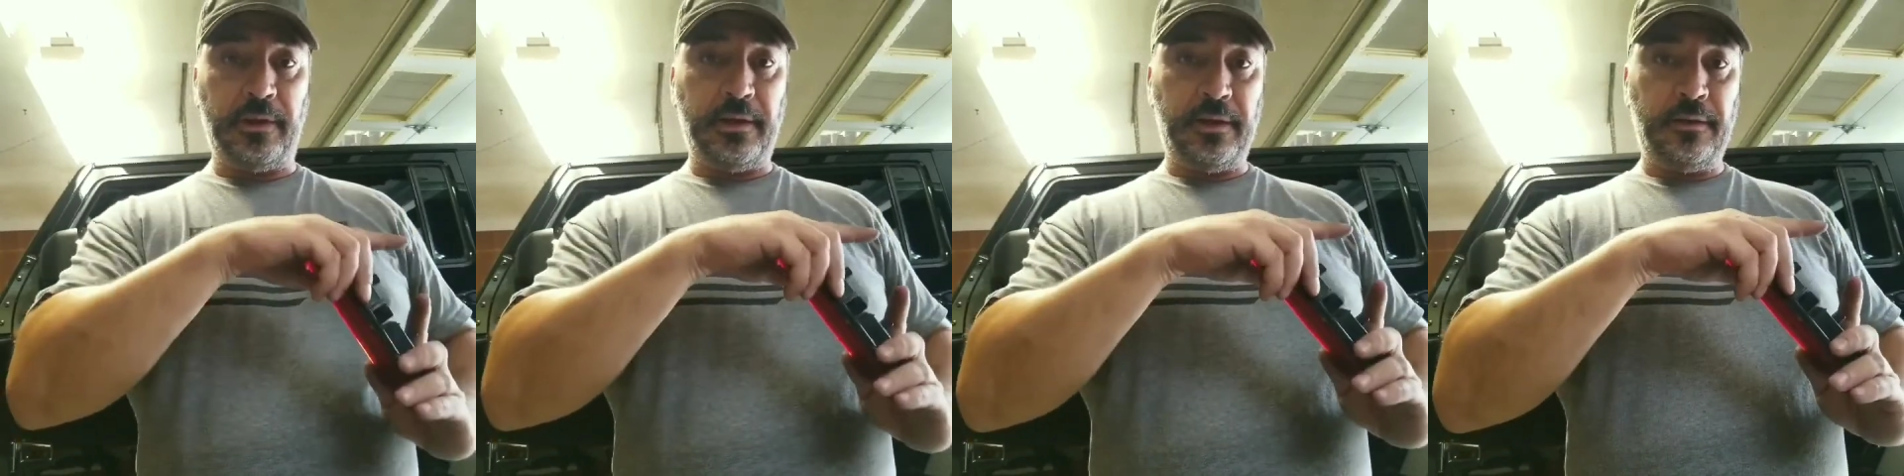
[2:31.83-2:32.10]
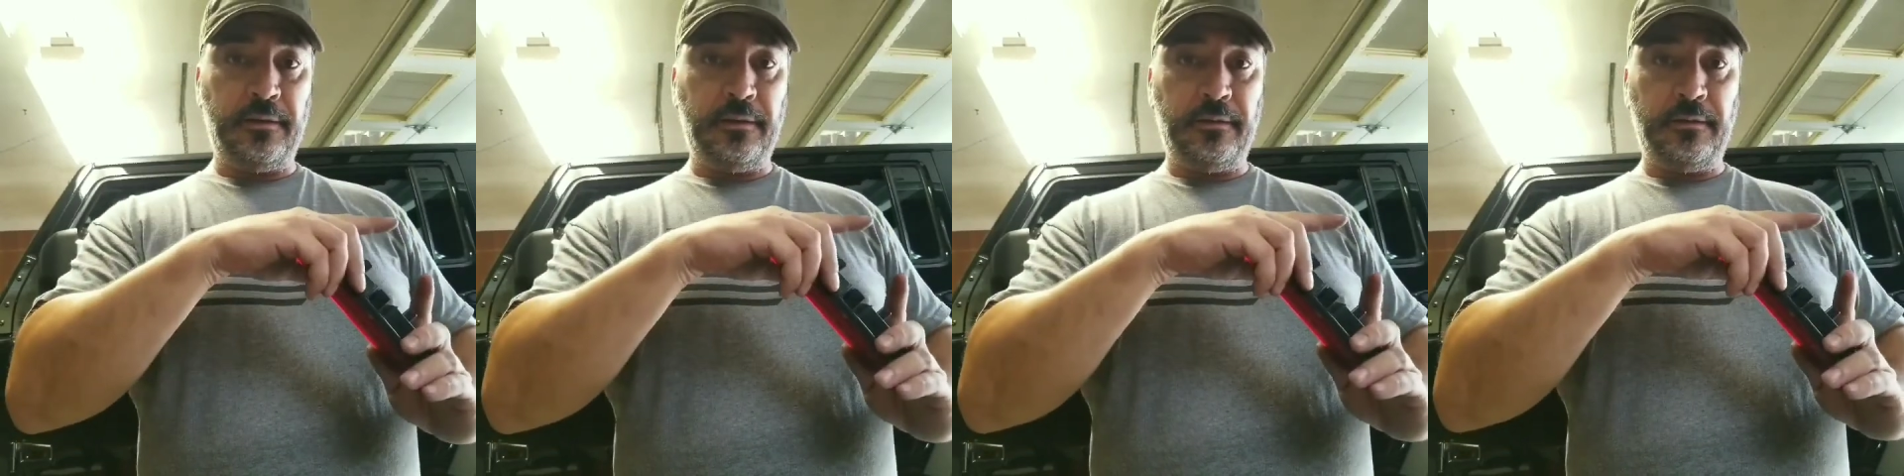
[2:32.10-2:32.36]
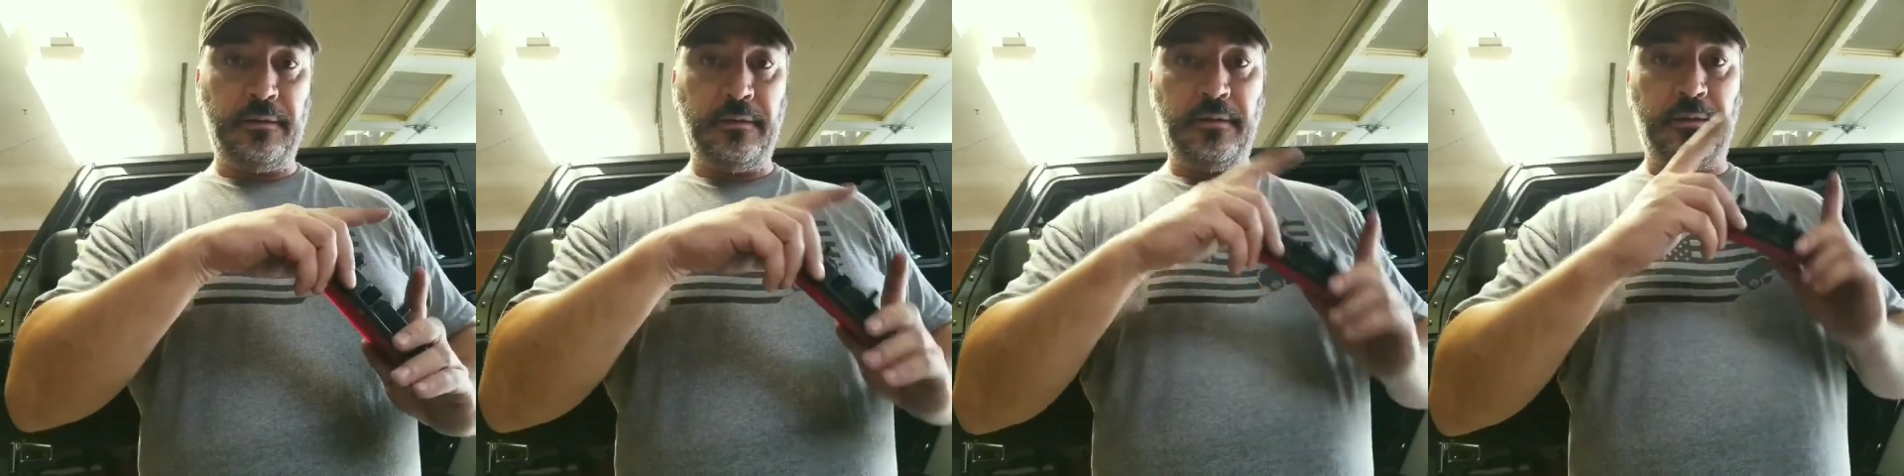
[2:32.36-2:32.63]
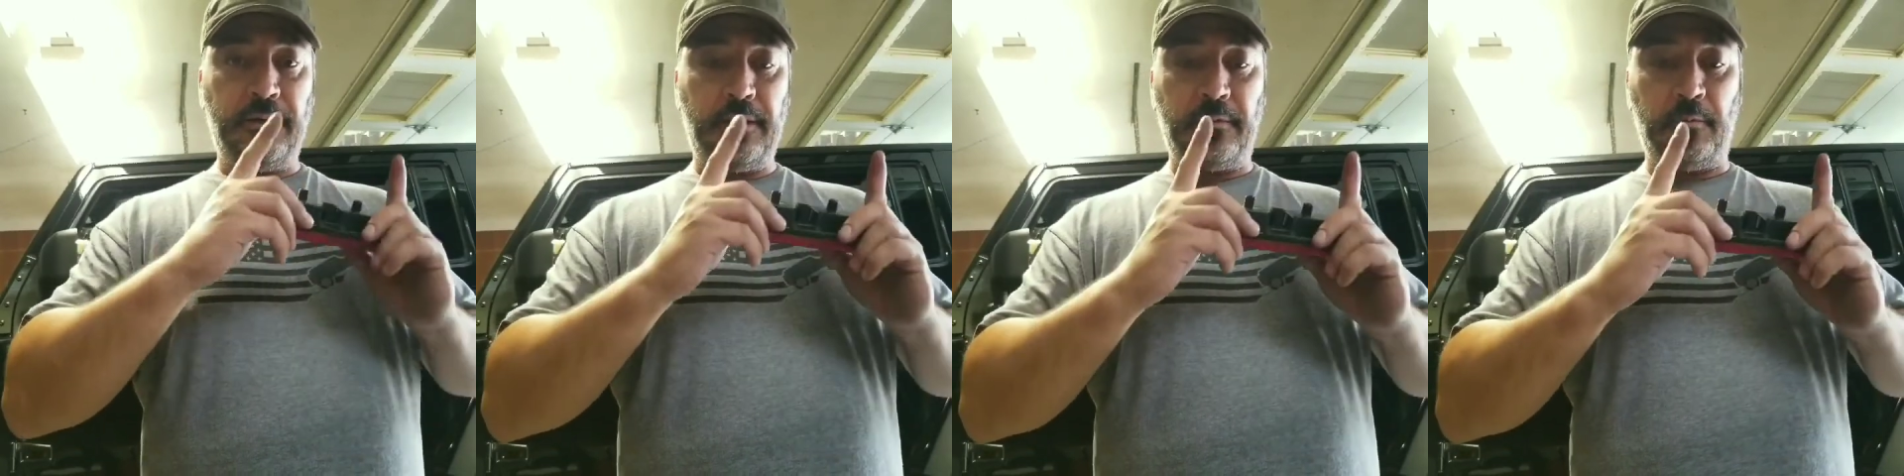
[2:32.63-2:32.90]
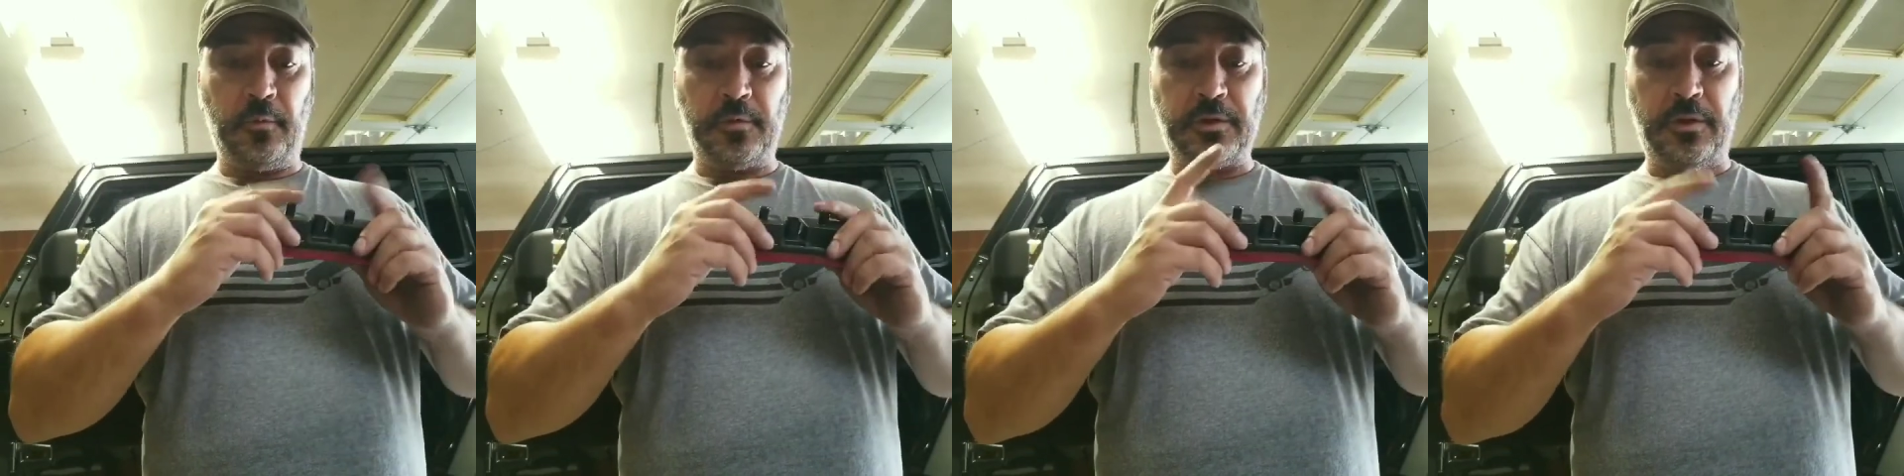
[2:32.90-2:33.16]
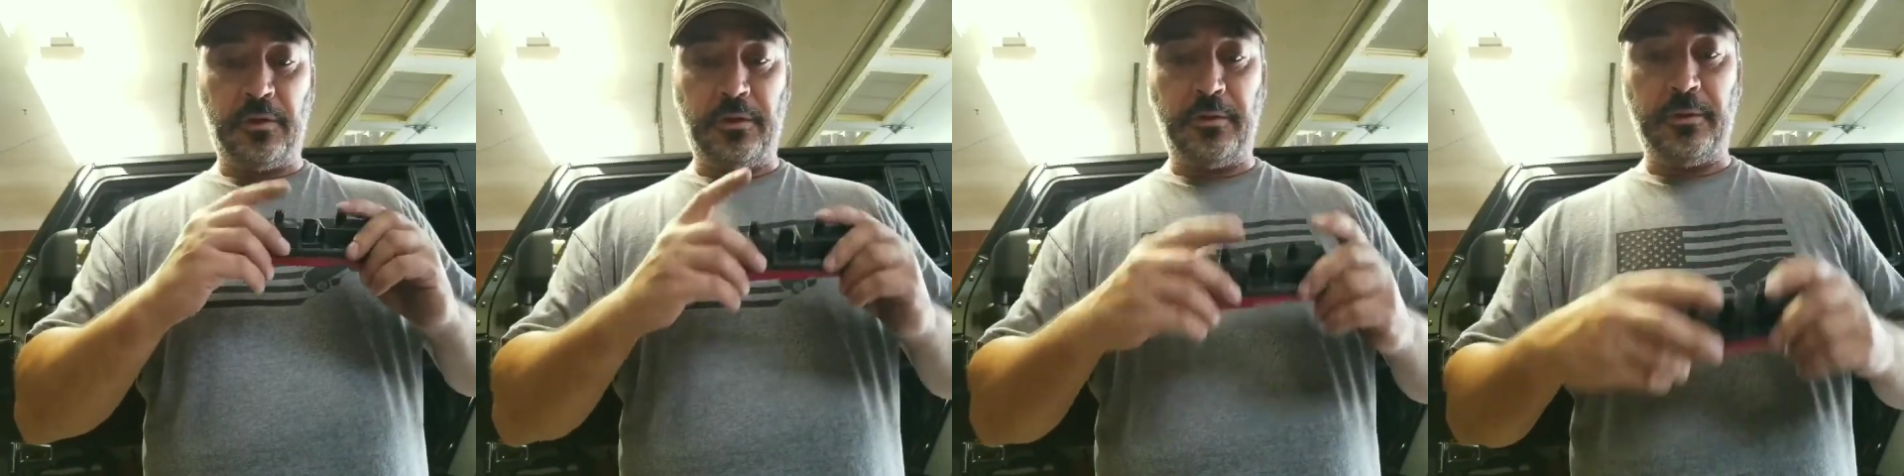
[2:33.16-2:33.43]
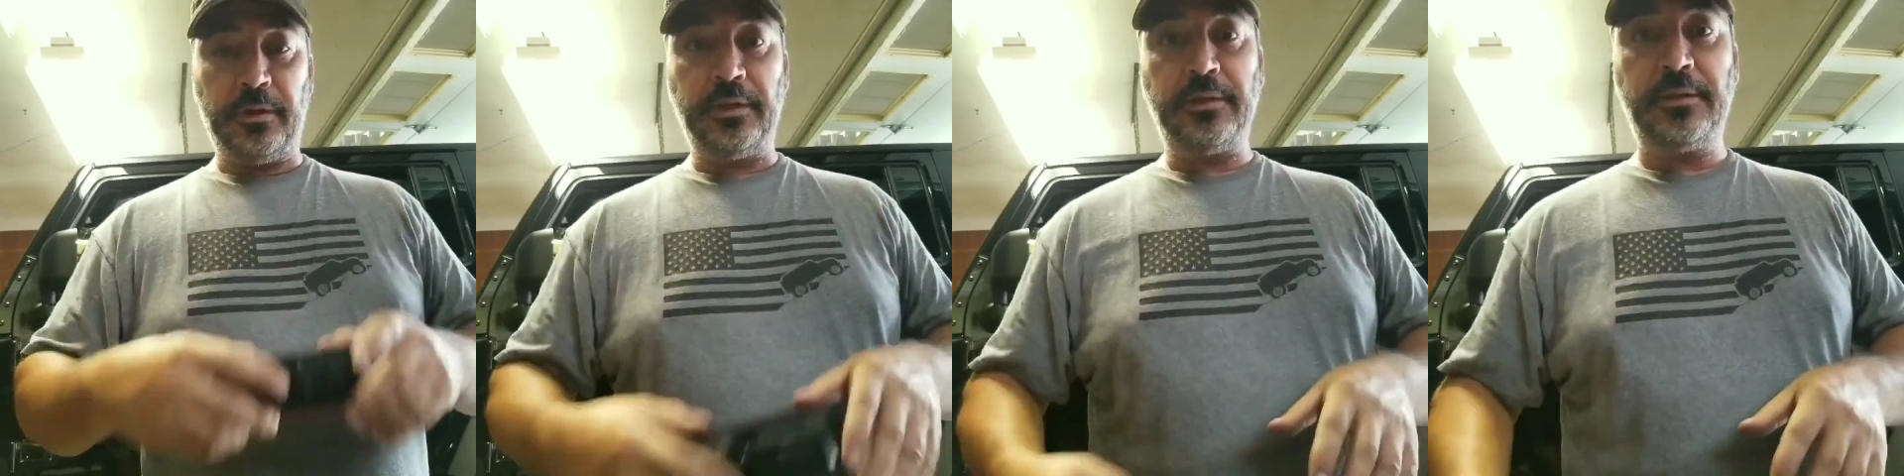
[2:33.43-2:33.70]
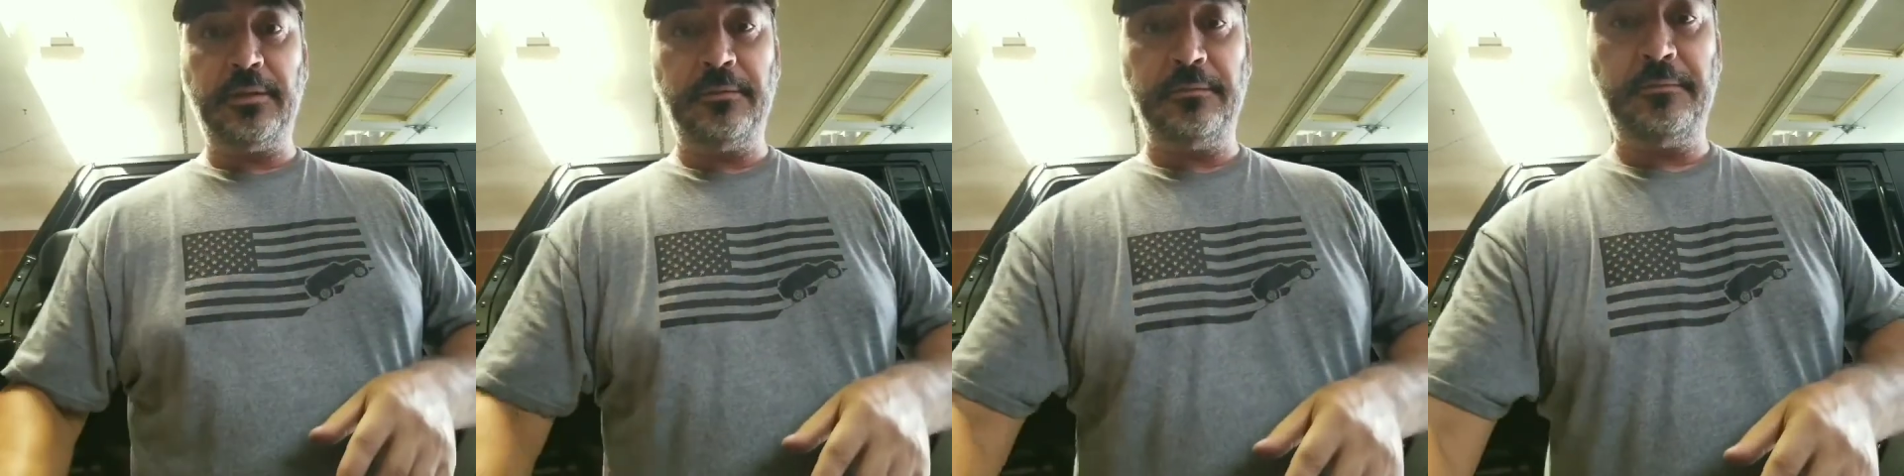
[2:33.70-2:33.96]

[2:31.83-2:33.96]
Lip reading: there and we'll start doing this.